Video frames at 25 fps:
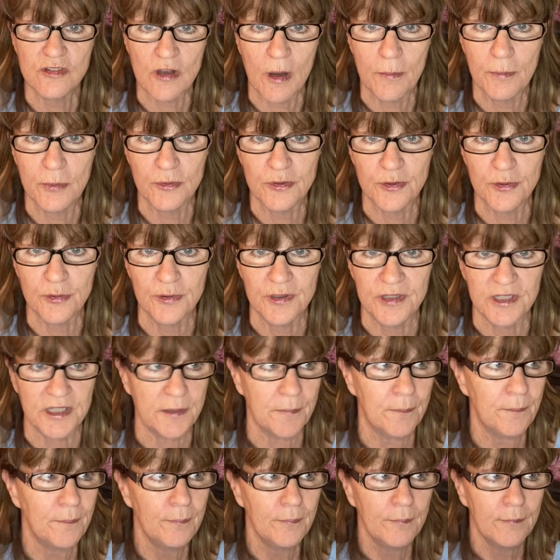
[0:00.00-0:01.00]

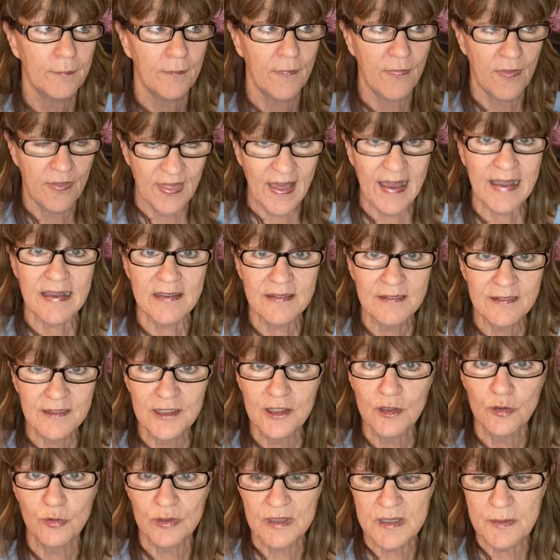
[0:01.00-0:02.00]
opportunity. That could
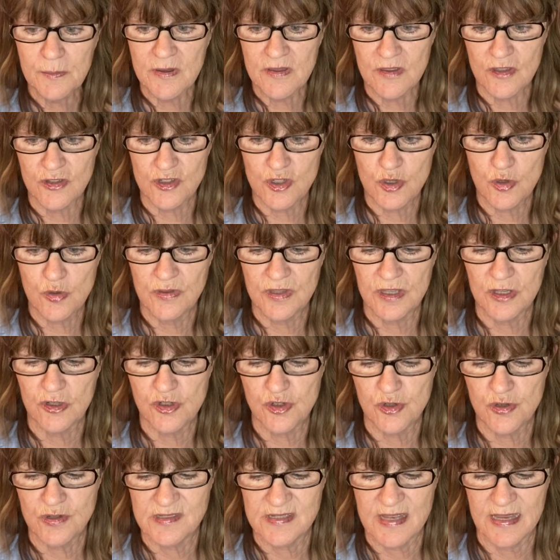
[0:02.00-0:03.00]
literally be the two
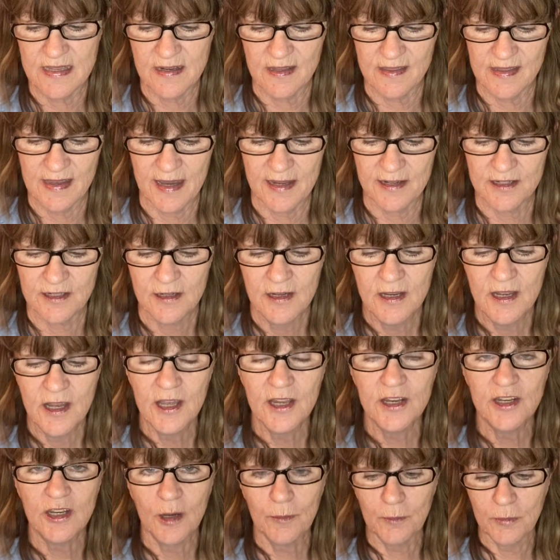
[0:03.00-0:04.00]
things you say to that.
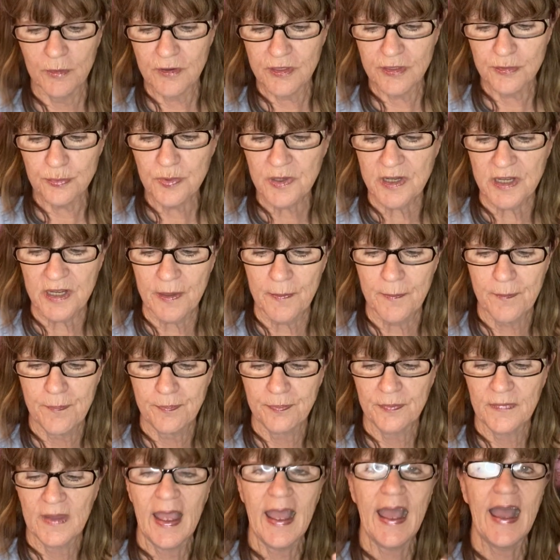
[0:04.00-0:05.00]
Number three,
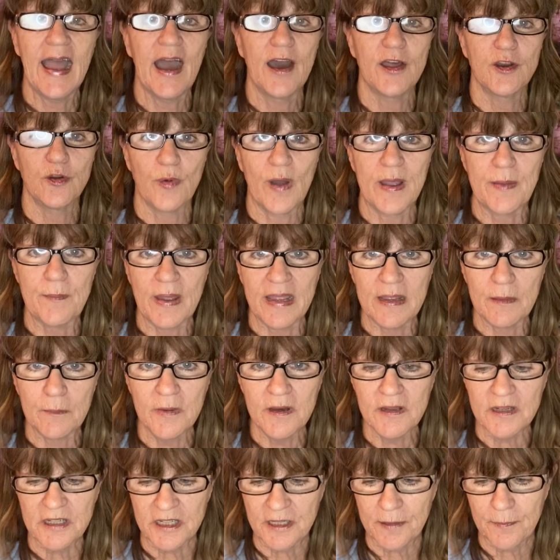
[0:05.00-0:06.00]
how do I make
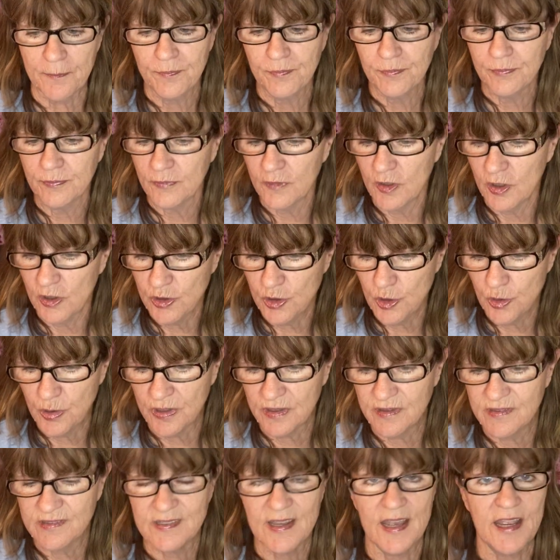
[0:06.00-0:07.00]
money? You
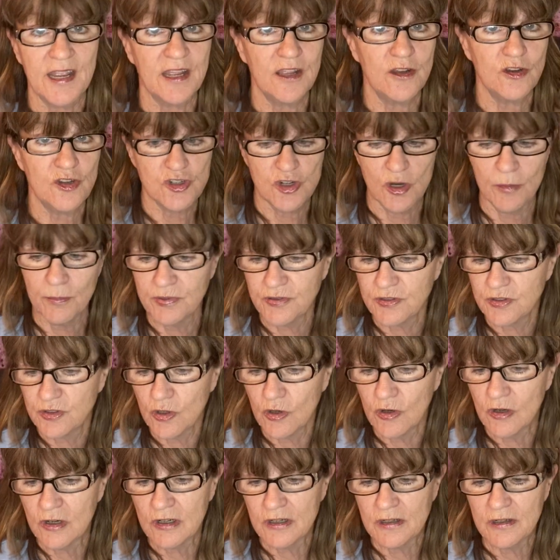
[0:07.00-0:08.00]
could say
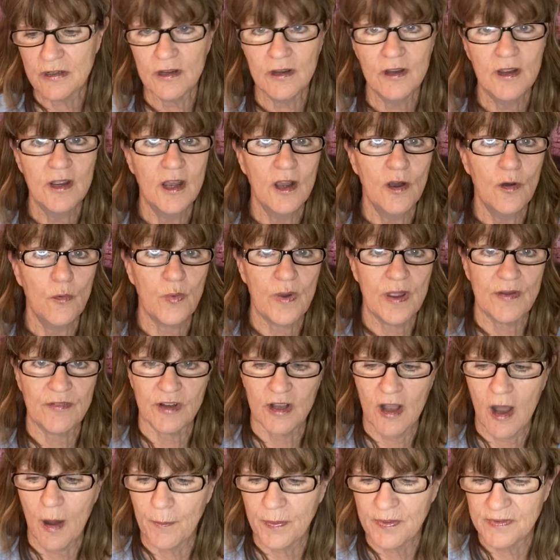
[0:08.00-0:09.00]
jumpstart. We have a
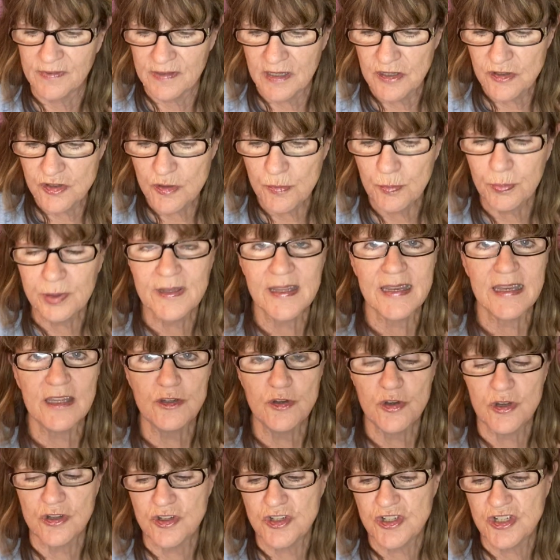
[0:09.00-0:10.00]
compensation plan
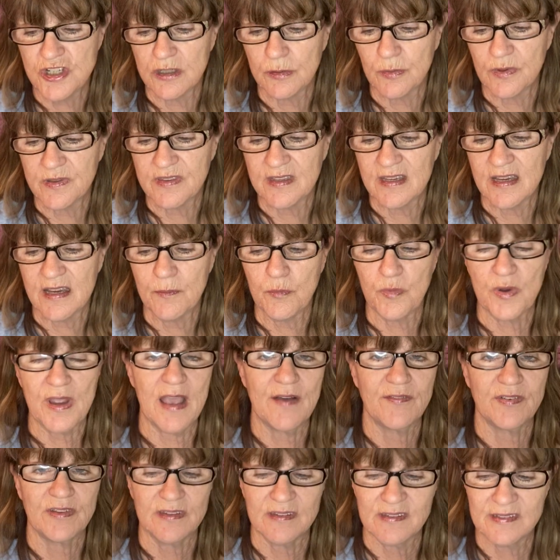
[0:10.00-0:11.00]
you could share with them. We
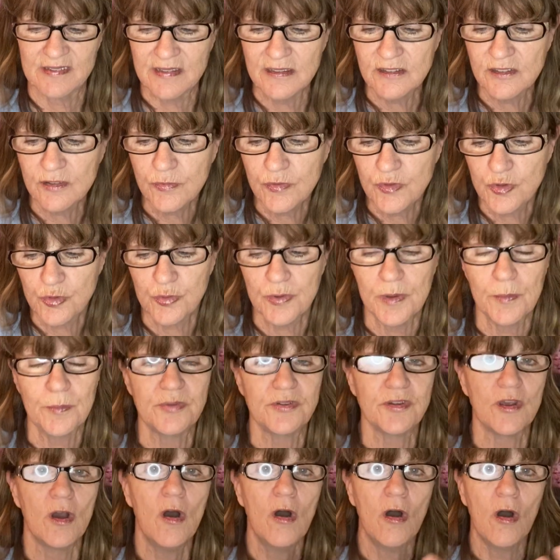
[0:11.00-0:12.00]
have incentive
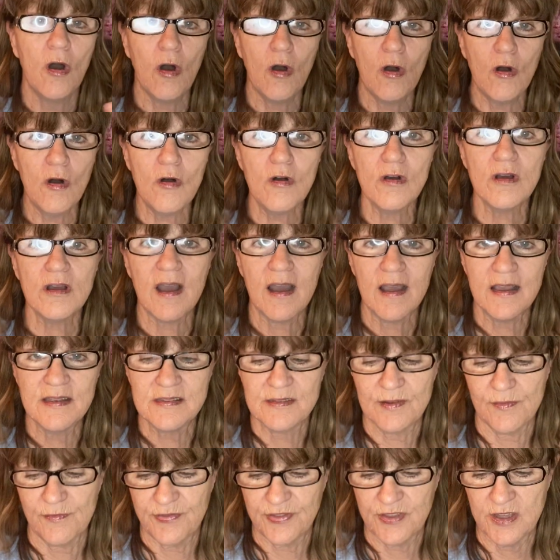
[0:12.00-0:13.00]
trips, all
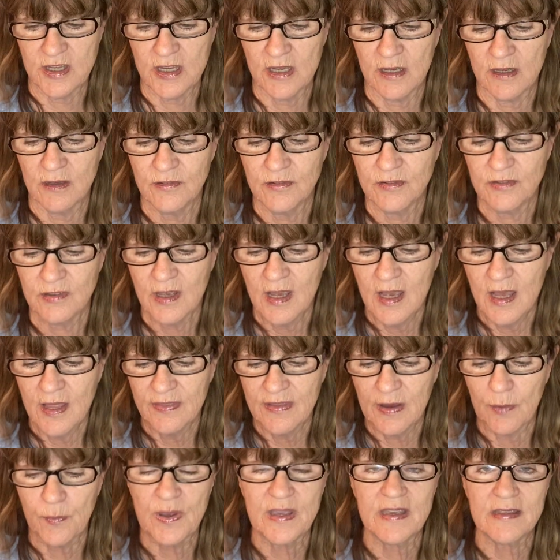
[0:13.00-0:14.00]
kinds of things
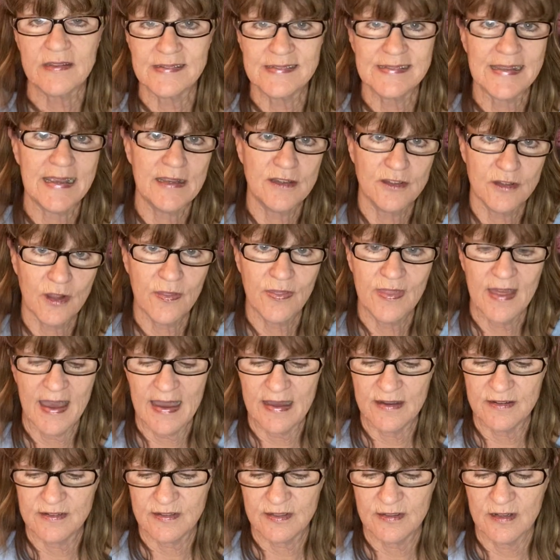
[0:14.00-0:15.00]
that we can say to
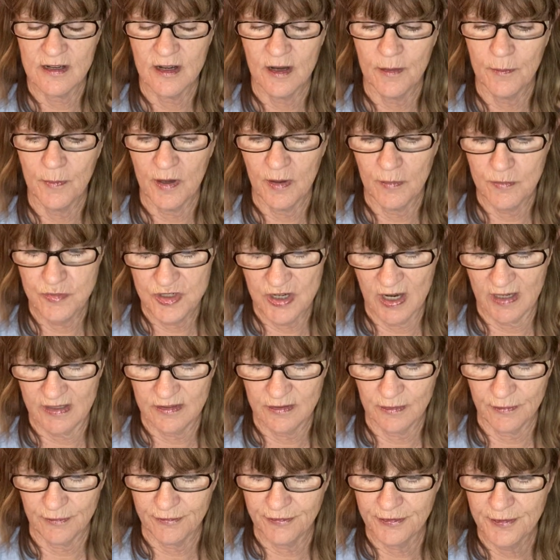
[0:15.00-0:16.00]
that
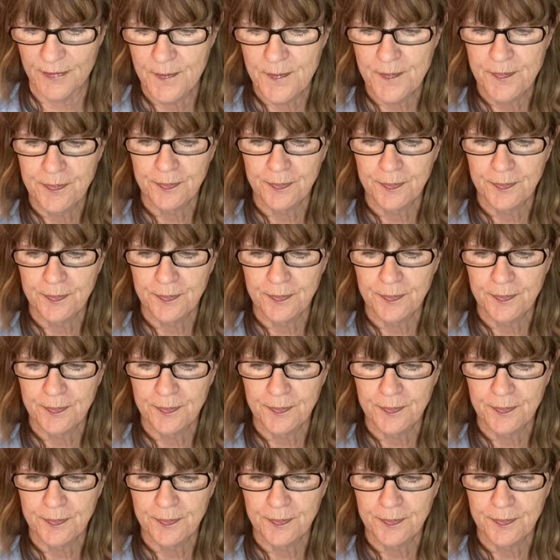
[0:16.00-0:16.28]
objective.